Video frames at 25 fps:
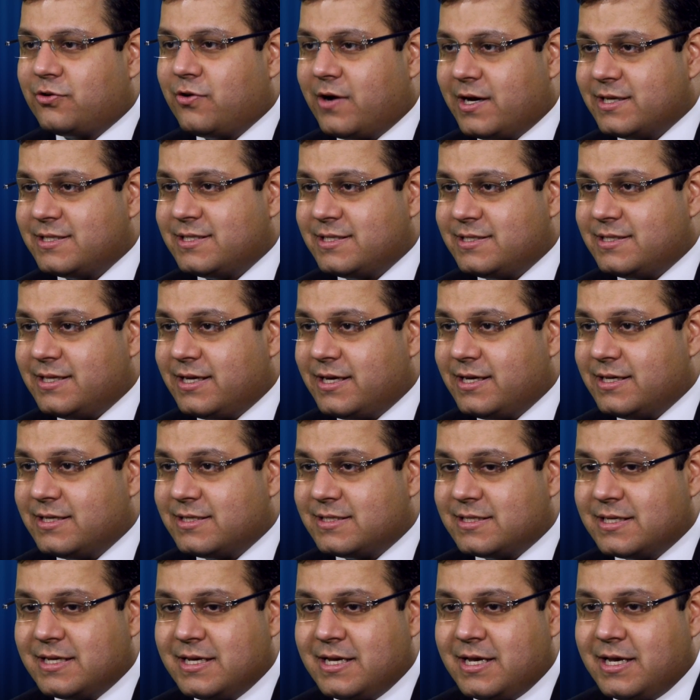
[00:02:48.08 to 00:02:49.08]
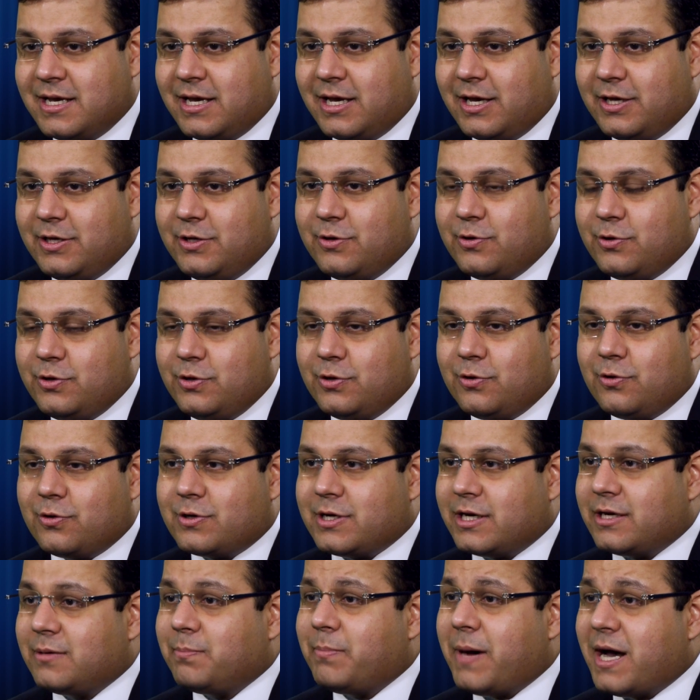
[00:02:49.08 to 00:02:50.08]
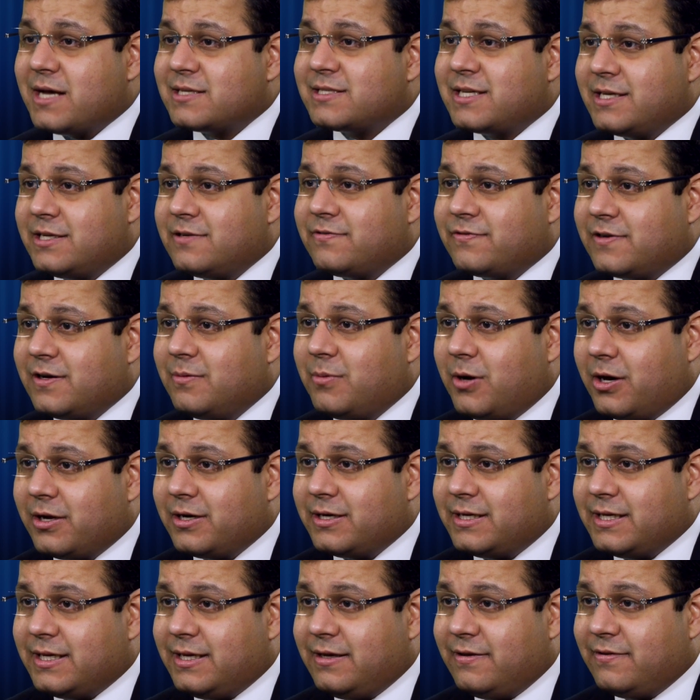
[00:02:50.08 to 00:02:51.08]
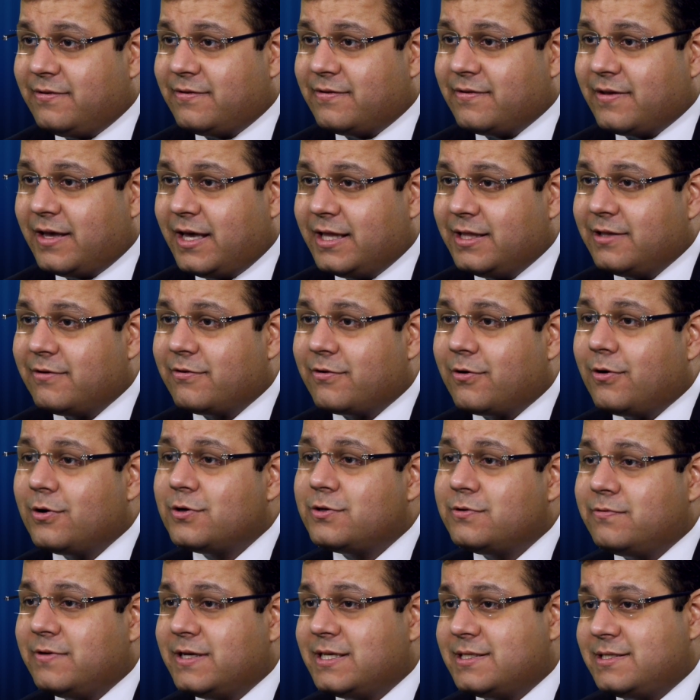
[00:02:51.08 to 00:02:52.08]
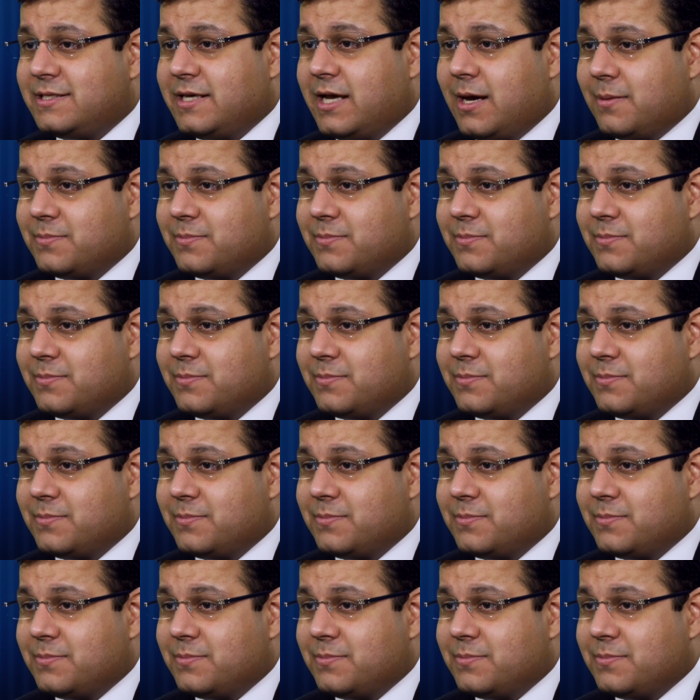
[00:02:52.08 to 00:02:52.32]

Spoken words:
crisis years, you looked at a basket of commodities and they were all towards the